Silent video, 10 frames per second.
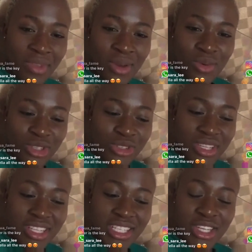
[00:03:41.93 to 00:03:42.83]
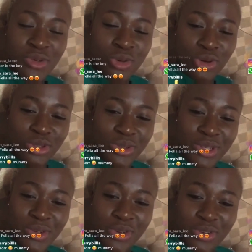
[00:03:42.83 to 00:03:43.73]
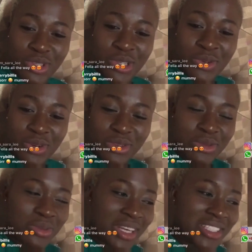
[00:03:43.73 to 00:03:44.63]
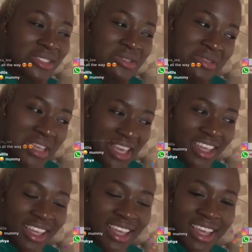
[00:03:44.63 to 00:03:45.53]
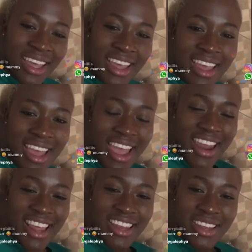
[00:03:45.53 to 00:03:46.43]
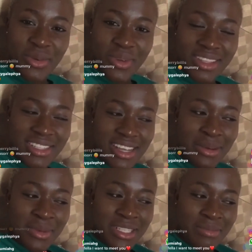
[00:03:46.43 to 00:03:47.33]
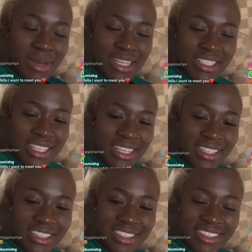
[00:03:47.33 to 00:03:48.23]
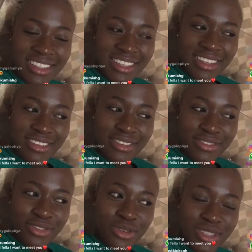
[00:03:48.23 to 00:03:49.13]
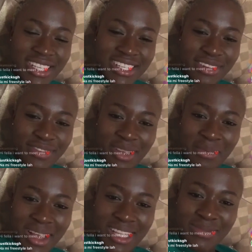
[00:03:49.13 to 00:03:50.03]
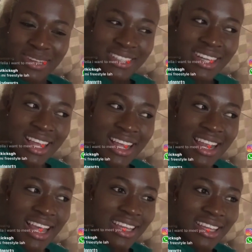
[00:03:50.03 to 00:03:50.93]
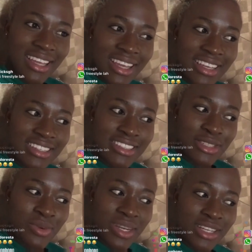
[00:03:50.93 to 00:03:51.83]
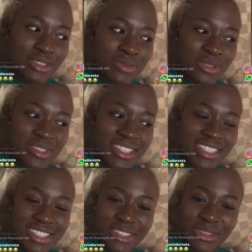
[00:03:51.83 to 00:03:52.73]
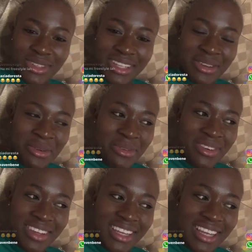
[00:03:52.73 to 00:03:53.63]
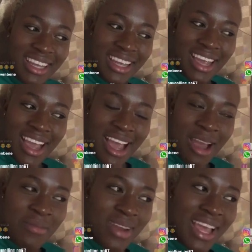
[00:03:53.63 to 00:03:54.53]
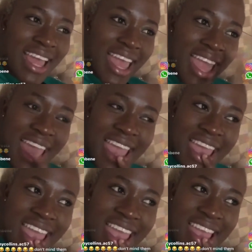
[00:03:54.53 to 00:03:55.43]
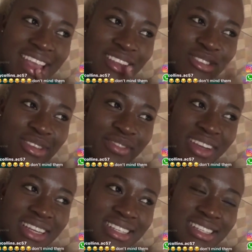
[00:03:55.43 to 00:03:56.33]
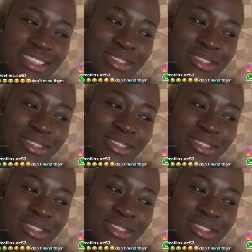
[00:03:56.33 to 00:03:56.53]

He said, you'll not do. I said, okay. And I did it with his manager. Few days after, my husband, just wanted us to be doing this TikTok thing, I'm like, so if I'd listened to